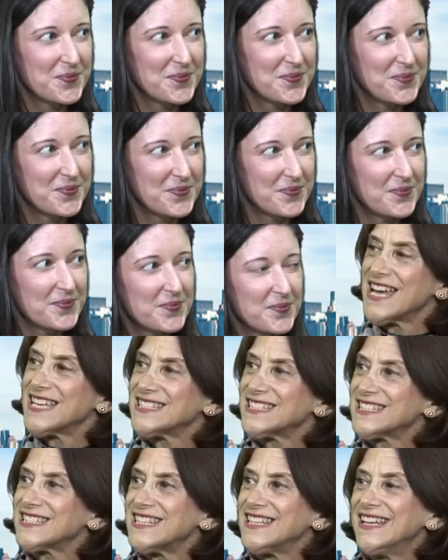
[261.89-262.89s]

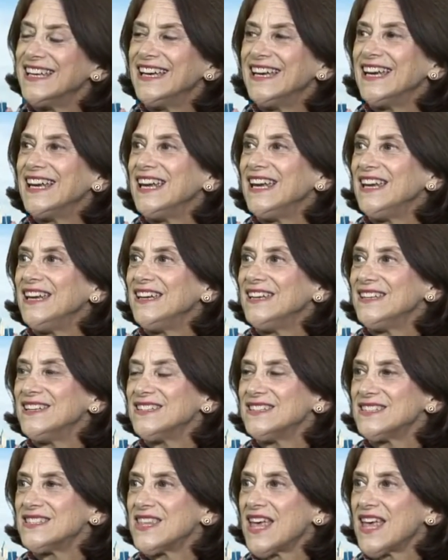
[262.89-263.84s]
suggest is